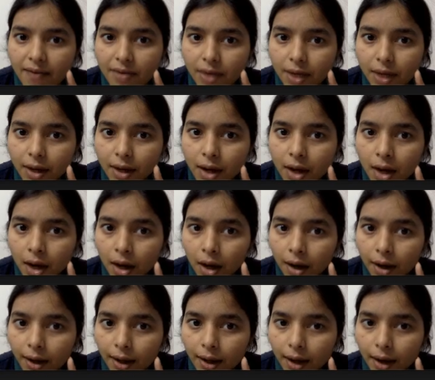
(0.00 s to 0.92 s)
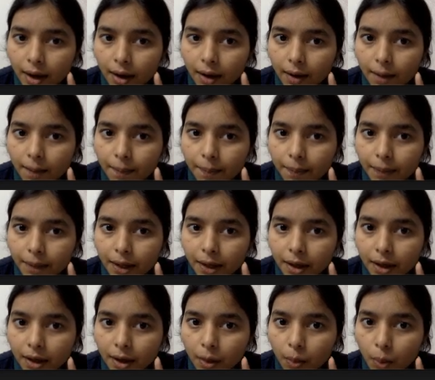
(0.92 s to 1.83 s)
Suppose we have here
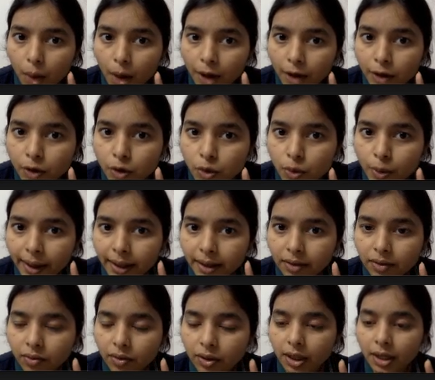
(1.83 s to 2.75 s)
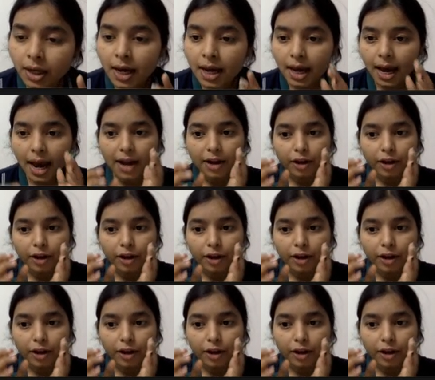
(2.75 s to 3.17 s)
1